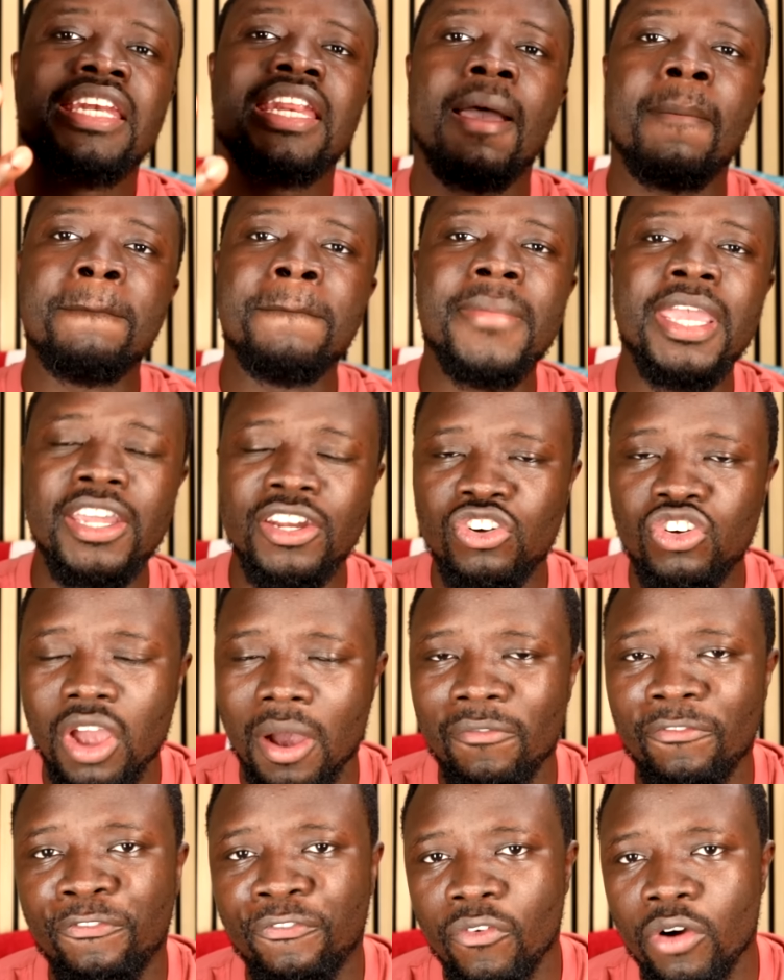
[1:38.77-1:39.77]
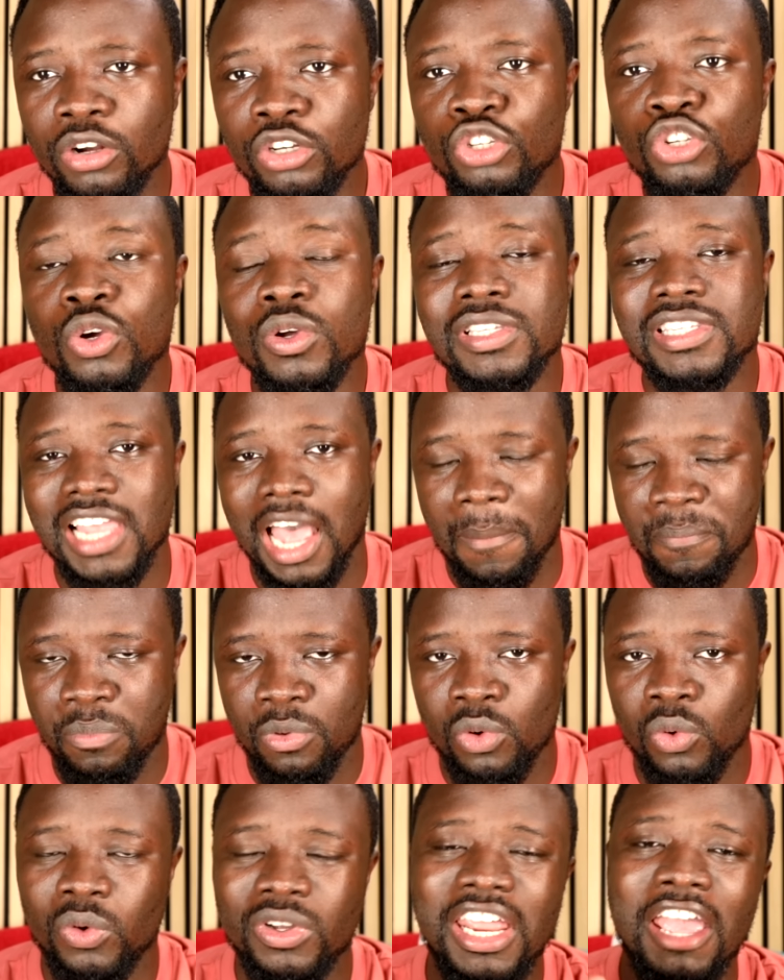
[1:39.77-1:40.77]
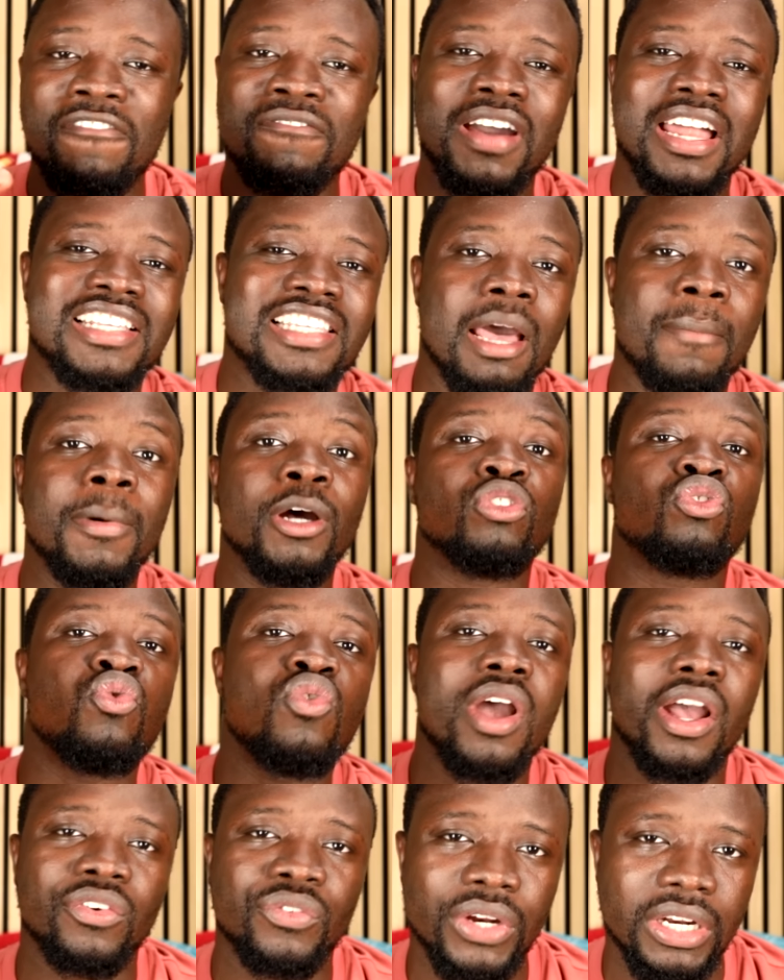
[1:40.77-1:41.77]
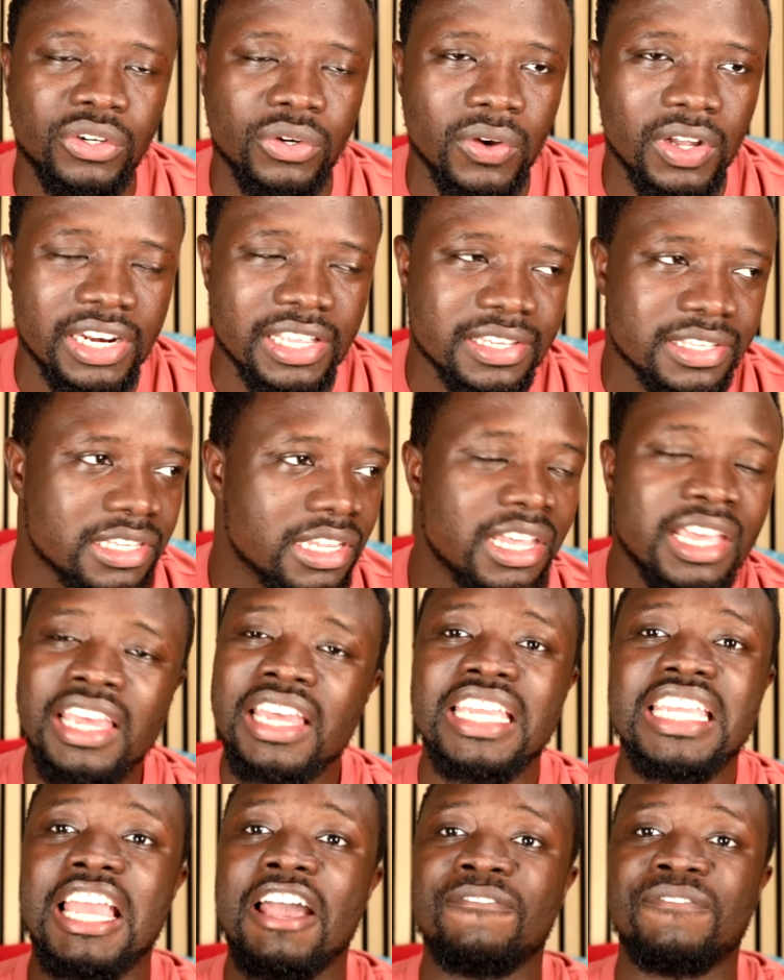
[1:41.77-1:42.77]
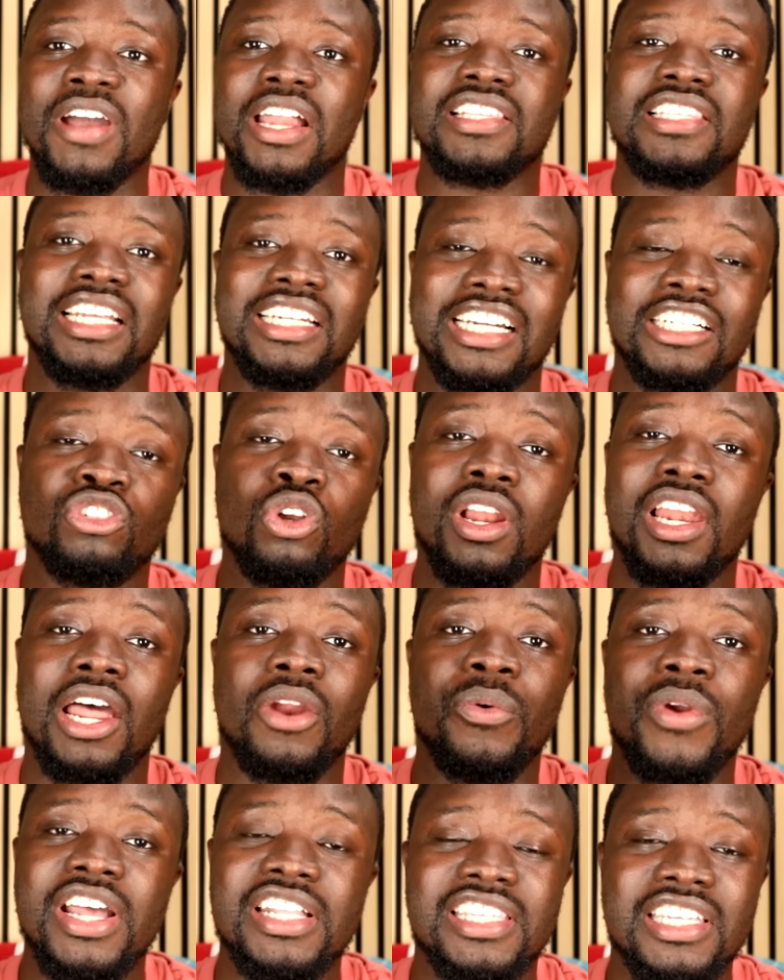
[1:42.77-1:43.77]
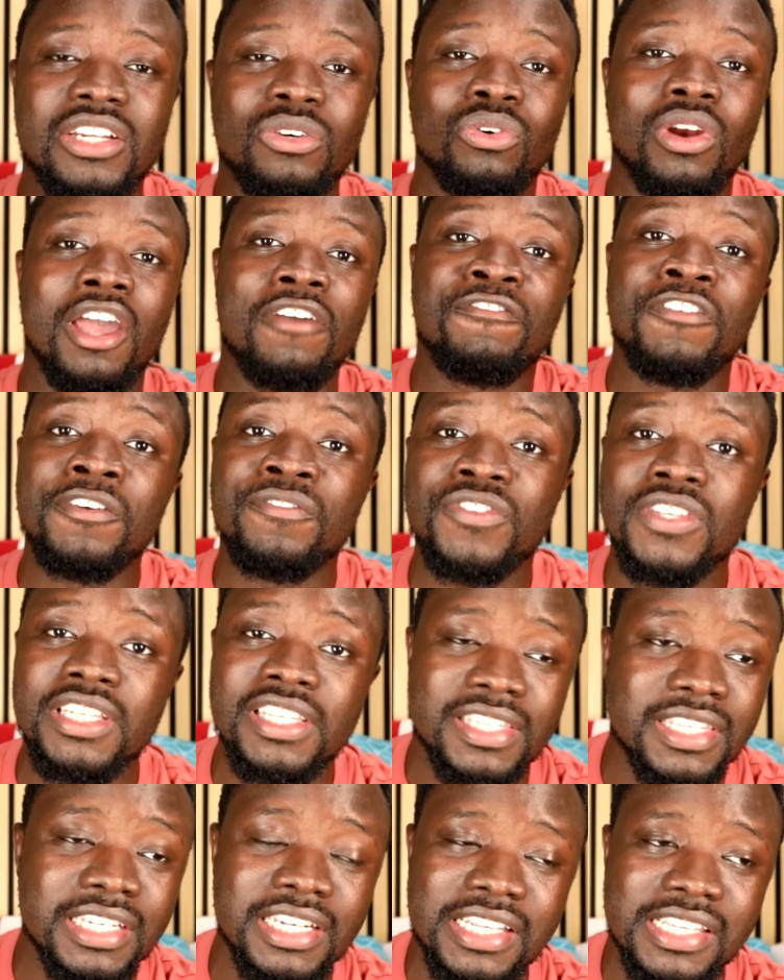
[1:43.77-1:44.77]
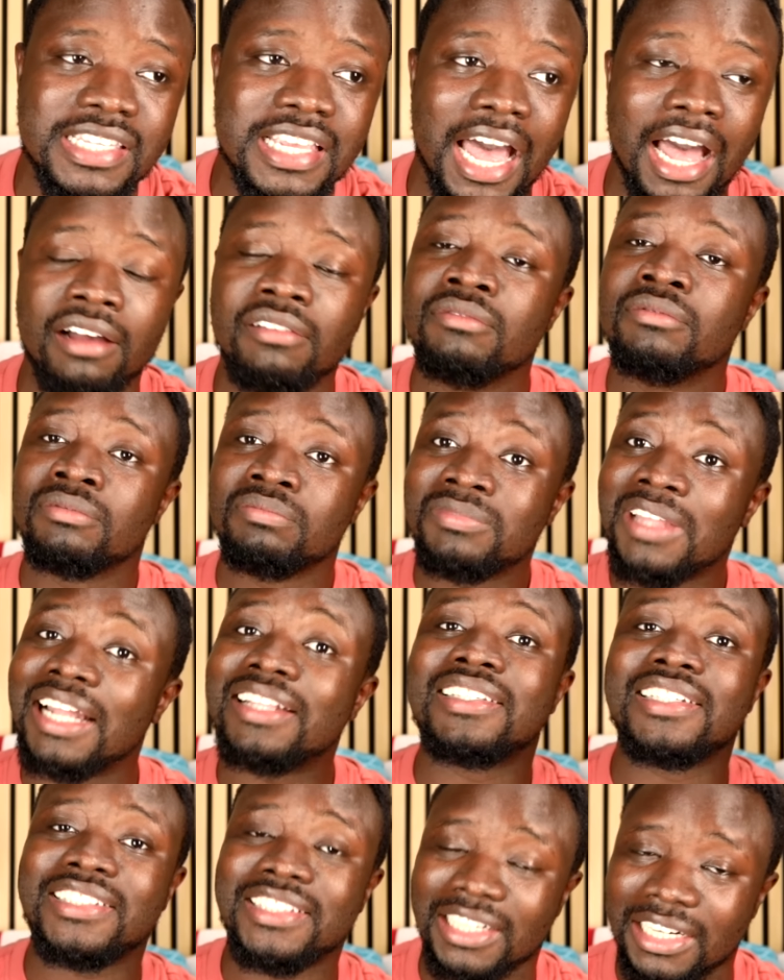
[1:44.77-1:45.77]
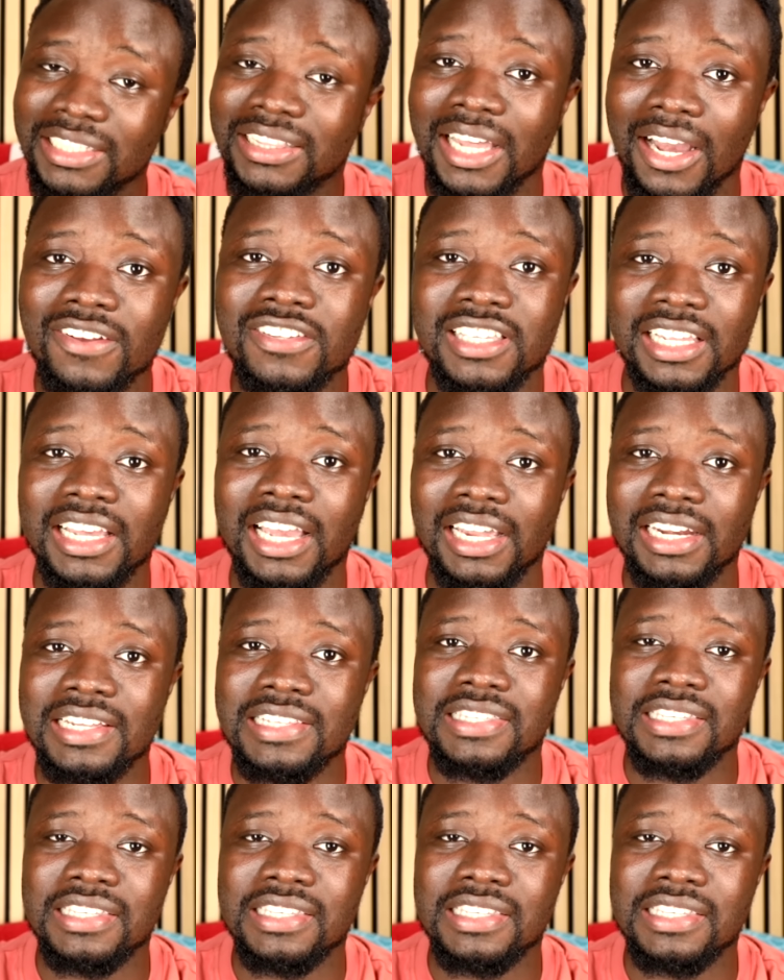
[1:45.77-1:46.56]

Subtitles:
the medium phone usable. What the envan is about $200. Ye envan said the dollar rate in the kore 15 CDs are. That is 3,000 Ghana